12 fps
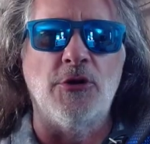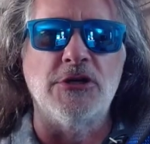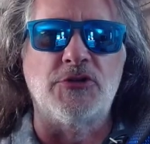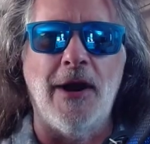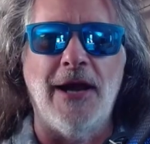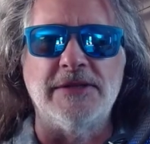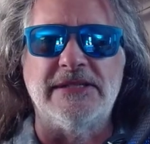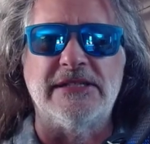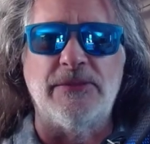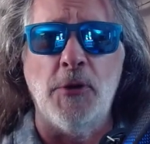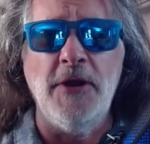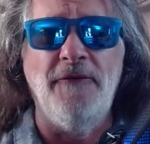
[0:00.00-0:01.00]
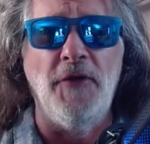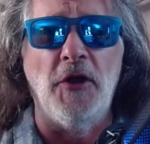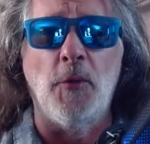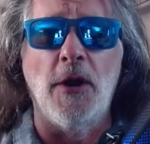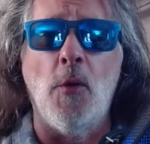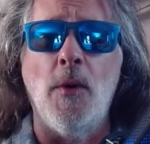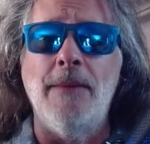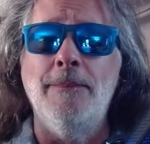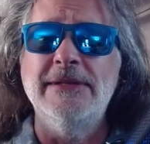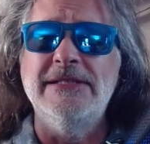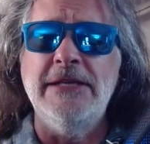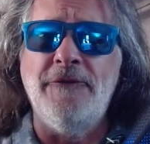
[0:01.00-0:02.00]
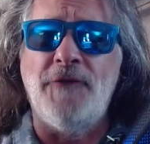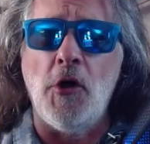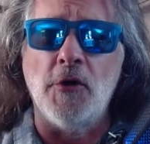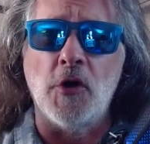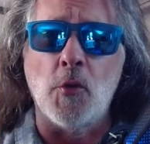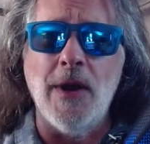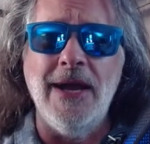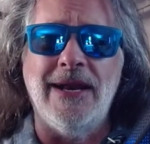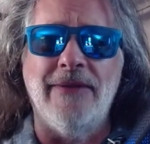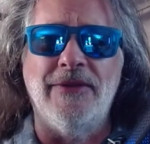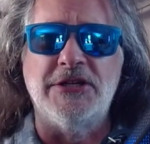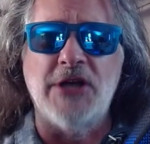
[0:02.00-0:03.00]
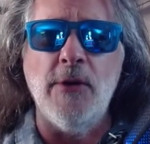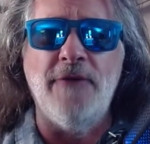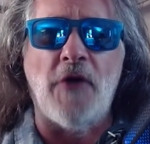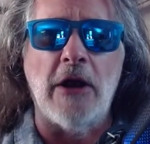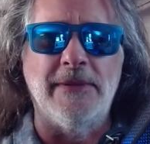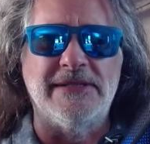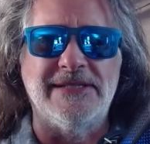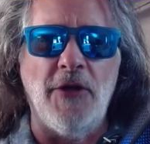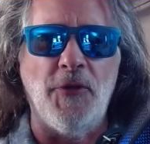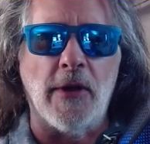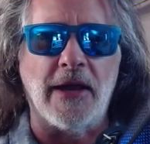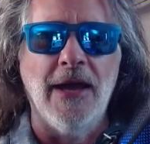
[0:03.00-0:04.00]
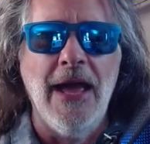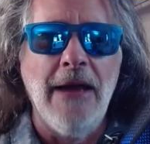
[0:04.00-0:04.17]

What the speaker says: Warehouse in Springfield when it went missing following a raid on the Jerry Farm in Southwick.